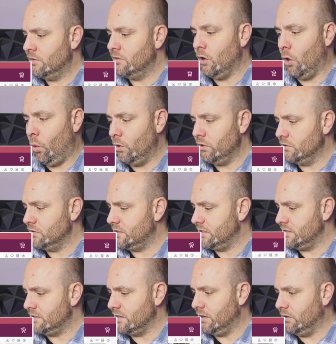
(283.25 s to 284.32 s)
The oils
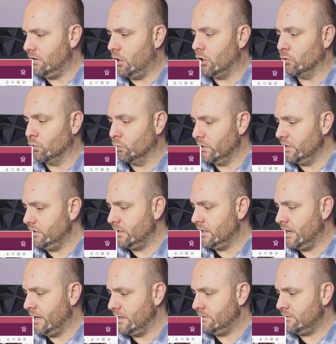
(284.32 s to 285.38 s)
they sell are really
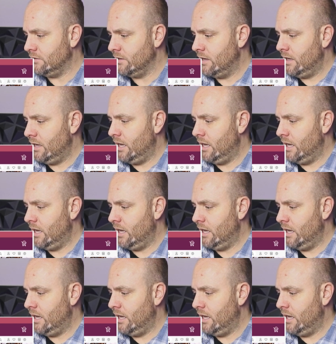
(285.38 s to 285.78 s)
nice.